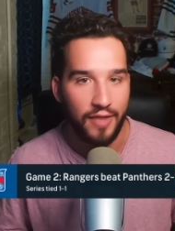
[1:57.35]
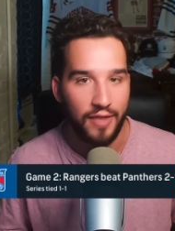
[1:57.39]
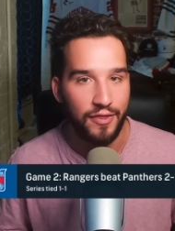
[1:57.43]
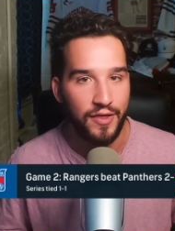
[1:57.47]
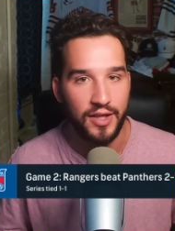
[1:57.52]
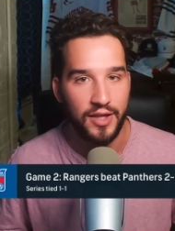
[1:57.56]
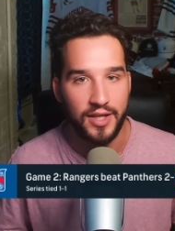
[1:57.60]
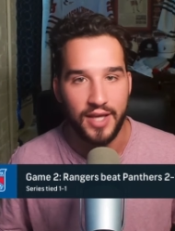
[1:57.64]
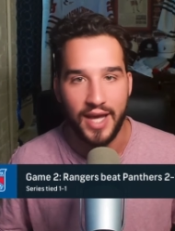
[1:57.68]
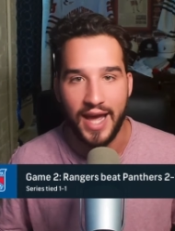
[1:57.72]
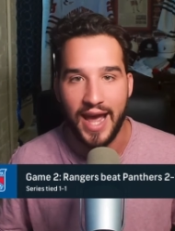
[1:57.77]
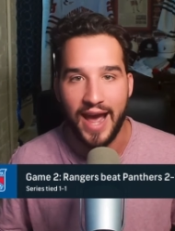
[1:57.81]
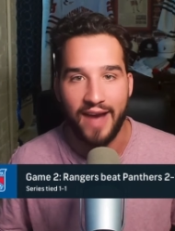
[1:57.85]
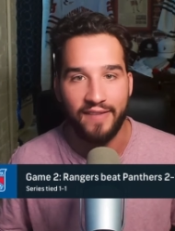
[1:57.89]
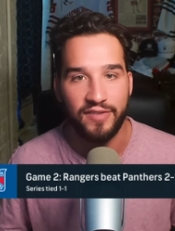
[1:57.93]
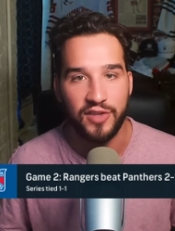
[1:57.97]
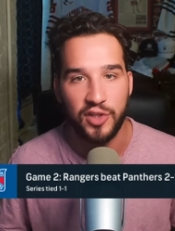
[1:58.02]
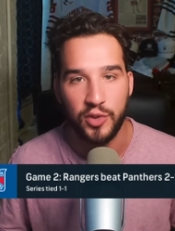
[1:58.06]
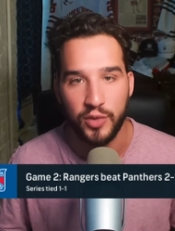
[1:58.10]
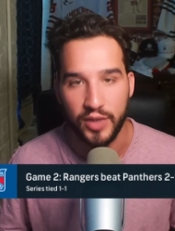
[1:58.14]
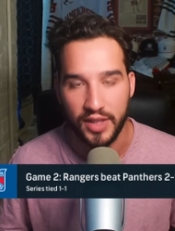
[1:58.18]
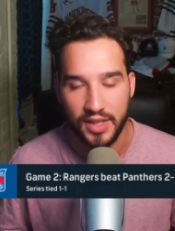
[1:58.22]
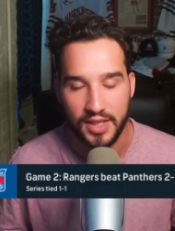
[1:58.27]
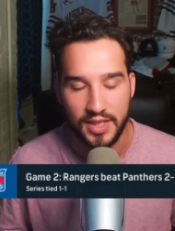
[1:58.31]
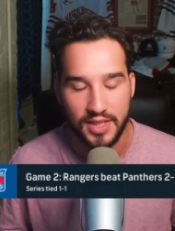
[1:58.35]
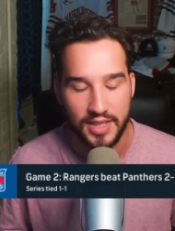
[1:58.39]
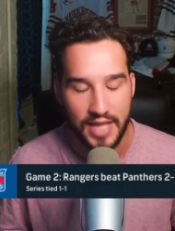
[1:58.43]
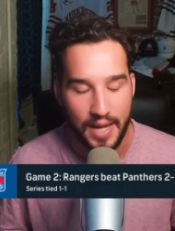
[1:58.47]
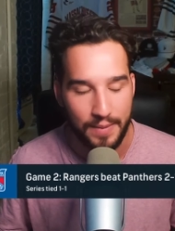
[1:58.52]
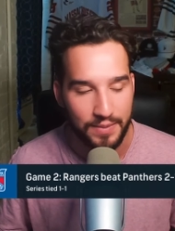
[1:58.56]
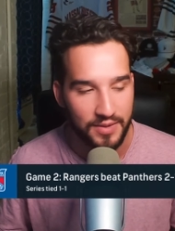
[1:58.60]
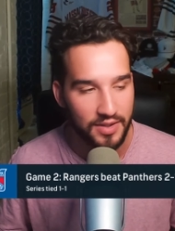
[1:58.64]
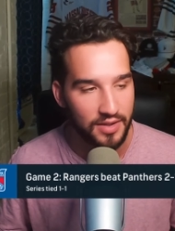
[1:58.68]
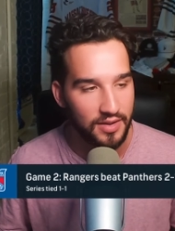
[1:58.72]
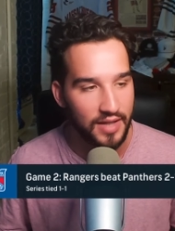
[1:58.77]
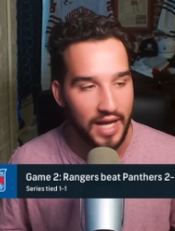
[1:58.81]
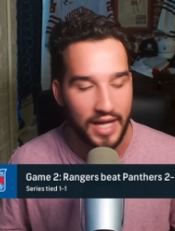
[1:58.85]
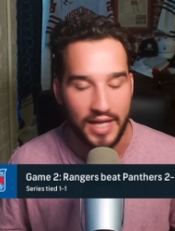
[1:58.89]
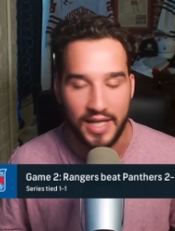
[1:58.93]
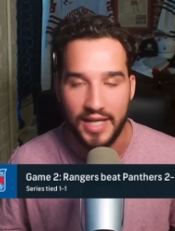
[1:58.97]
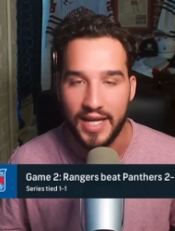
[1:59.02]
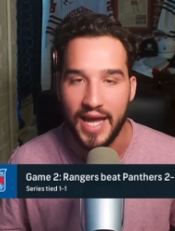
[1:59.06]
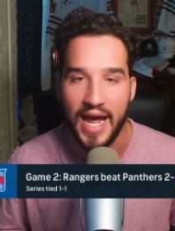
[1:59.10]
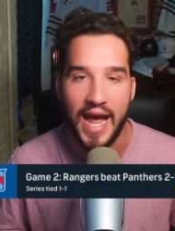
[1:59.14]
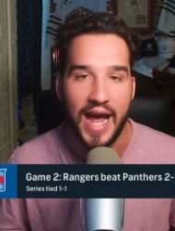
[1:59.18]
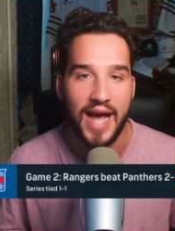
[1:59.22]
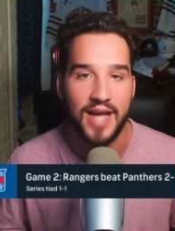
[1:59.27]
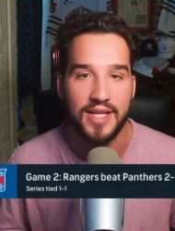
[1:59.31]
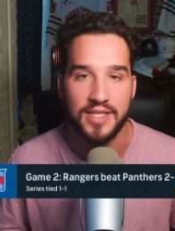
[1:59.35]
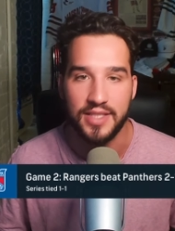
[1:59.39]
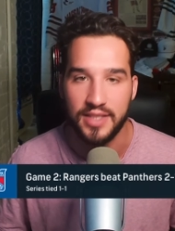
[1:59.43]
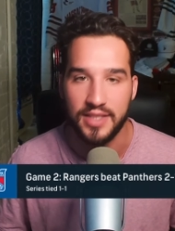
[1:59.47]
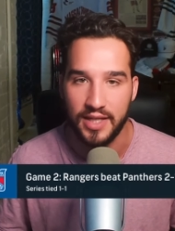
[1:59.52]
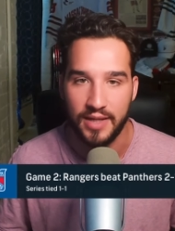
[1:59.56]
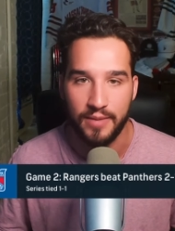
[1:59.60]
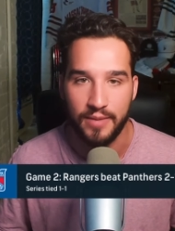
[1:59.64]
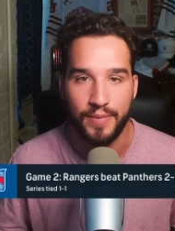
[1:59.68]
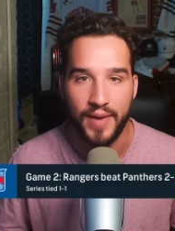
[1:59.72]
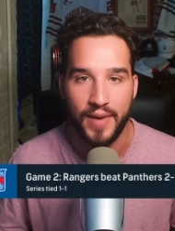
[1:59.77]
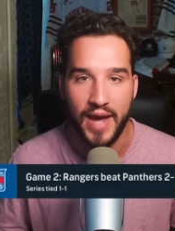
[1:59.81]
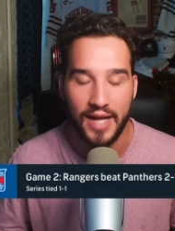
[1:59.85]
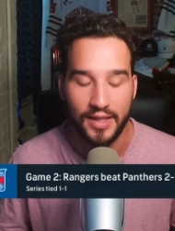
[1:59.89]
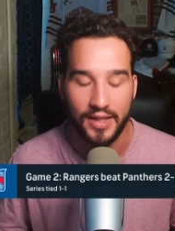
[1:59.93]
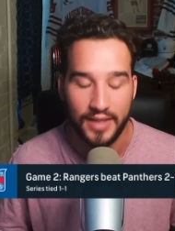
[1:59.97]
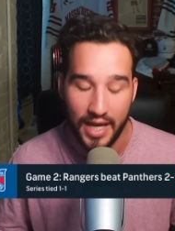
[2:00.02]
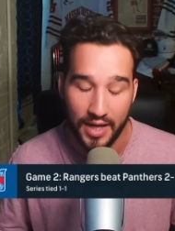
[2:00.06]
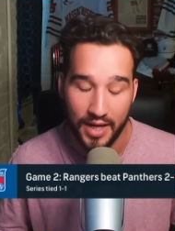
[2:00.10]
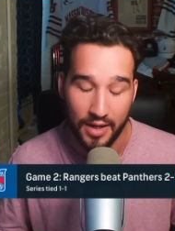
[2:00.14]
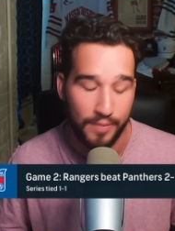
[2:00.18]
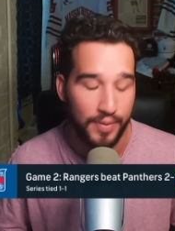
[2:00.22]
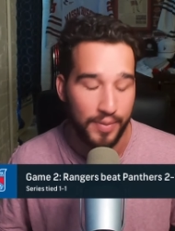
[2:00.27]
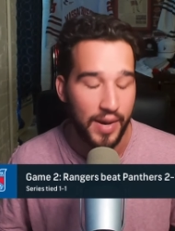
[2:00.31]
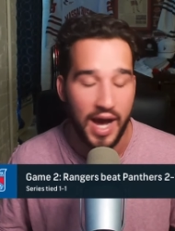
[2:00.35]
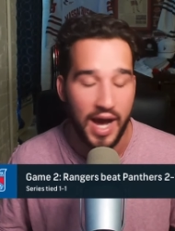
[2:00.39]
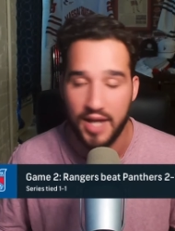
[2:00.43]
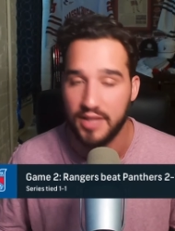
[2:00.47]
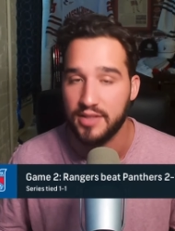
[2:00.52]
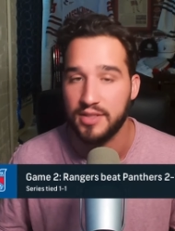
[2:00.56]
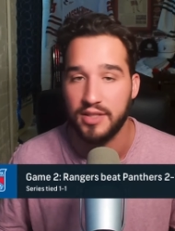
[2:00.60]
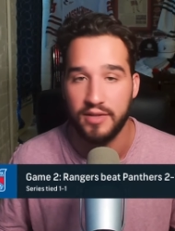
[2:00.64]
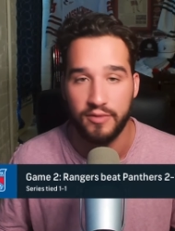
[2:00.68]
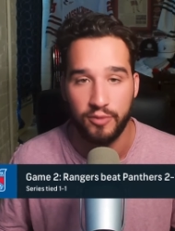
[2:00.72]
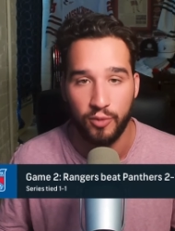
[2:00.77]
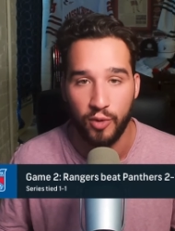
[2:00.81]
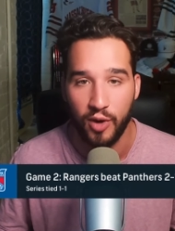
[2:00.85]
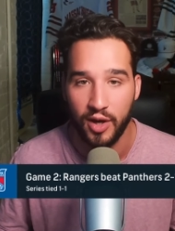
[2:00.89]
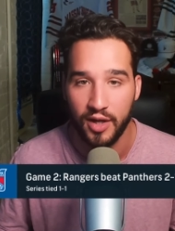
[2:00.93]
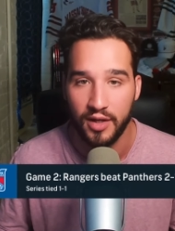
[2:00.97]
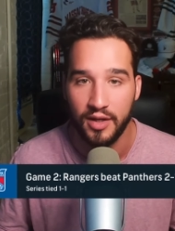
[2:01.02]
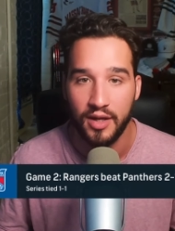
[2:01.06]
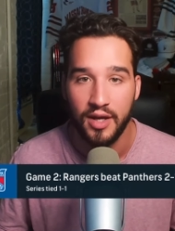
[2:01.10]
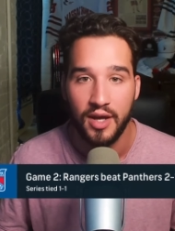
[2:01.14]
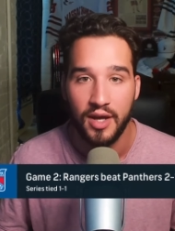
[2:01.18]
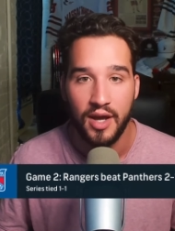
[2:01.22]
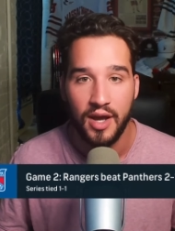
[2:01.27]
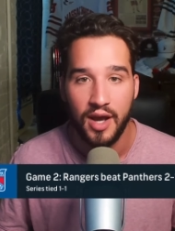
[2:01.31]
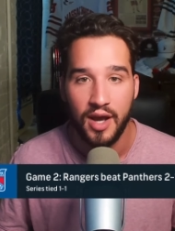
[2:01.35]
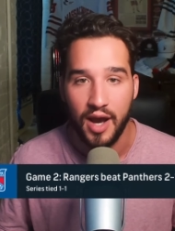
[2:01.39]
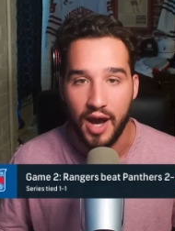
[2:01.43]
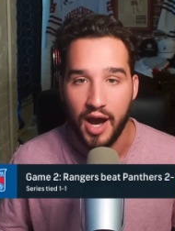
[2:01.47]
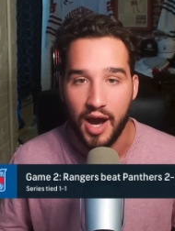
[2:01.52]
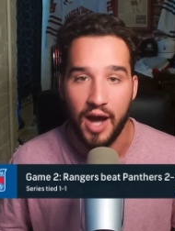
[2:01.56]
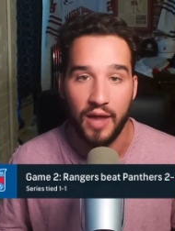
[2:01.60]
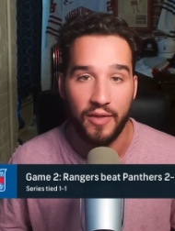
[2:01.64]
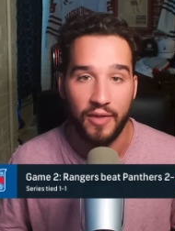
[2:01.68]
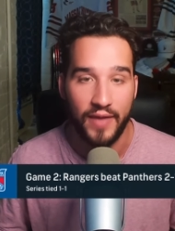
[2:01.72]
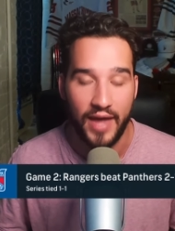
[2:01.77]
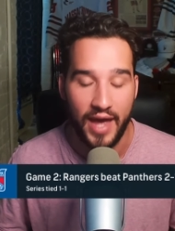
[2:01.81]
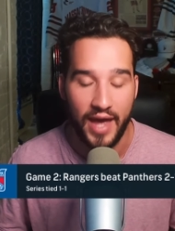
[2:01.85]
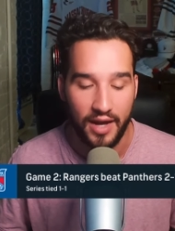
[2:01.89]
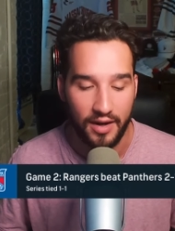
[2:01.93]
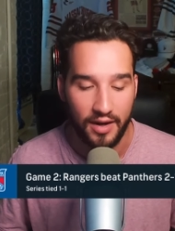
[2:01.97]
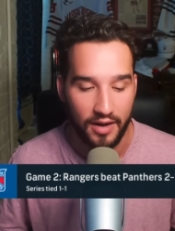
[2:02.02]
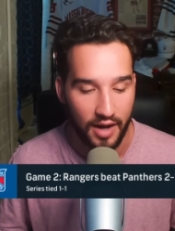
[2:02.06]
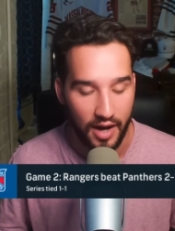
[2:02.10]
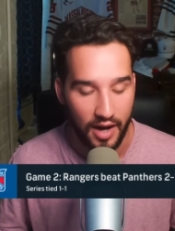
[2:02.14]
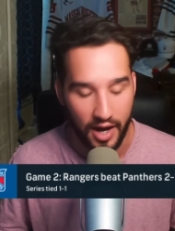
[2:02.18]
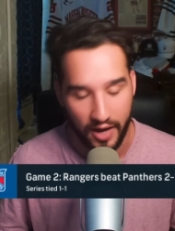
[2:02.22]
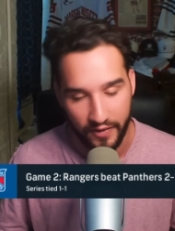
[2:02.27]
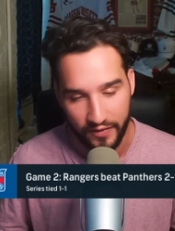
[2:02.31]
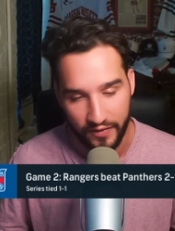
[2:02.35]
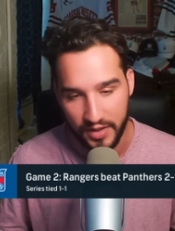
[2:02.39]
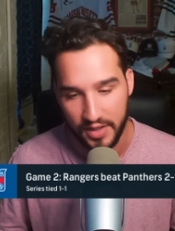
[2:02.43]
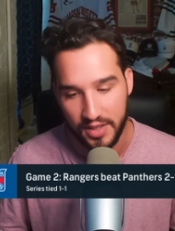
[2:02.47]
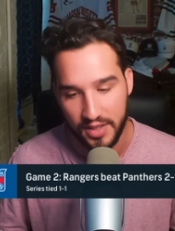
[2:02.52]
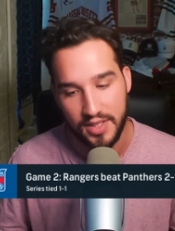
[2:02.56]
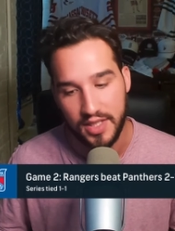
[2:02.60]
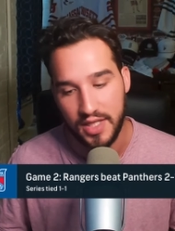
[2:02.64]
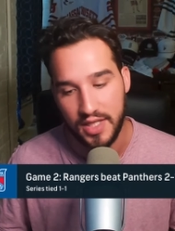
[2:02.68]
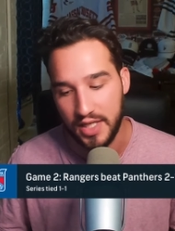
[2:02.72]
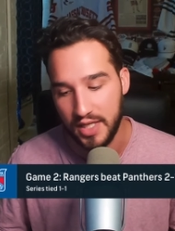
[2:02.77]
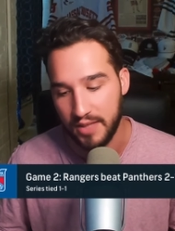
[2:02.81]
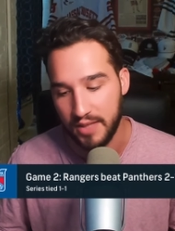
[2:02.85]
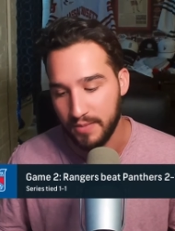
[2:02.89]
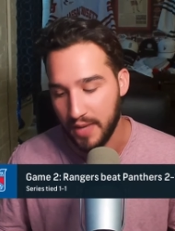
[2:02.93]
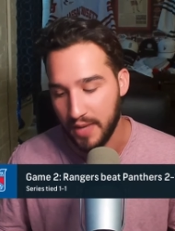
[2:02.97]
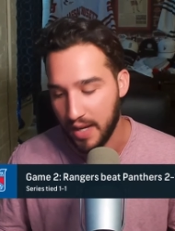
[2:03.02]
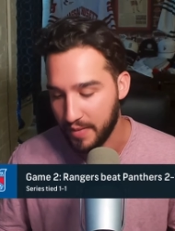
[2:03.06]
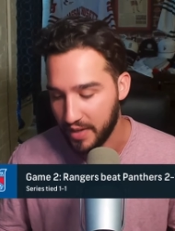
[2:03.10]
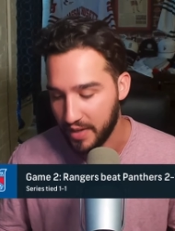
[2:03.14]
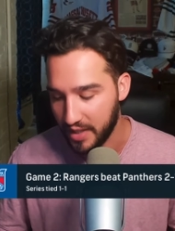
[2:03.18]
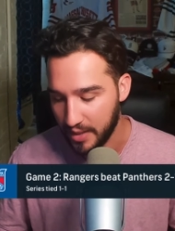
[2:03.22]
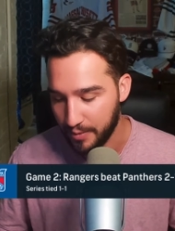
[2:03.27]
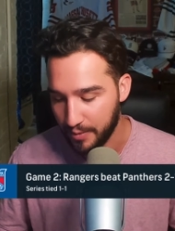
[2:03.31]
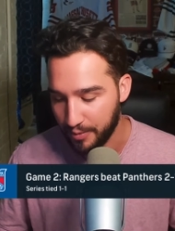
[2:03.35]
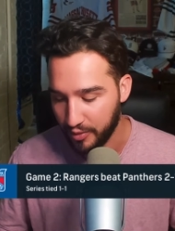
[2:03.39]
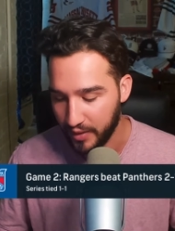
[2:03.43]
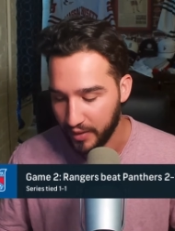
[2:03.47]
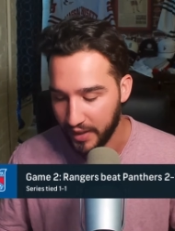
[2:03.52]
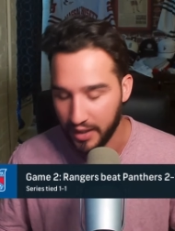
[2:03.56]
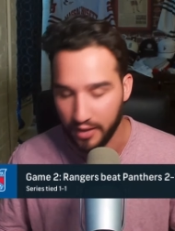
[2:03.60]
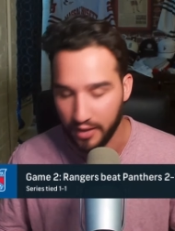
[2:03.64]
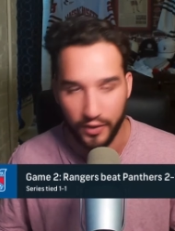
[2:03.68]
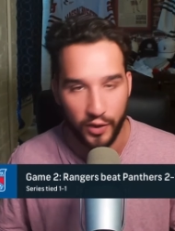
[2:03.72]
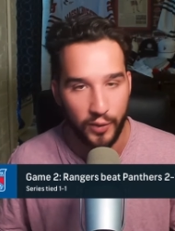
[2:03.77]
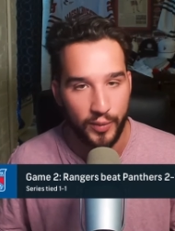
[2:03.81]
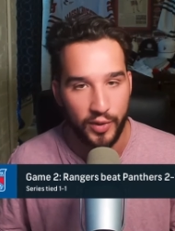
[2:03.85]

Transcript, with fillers: I think you have to accept that he has an impact and a positive one on that on this team. I mean, he played a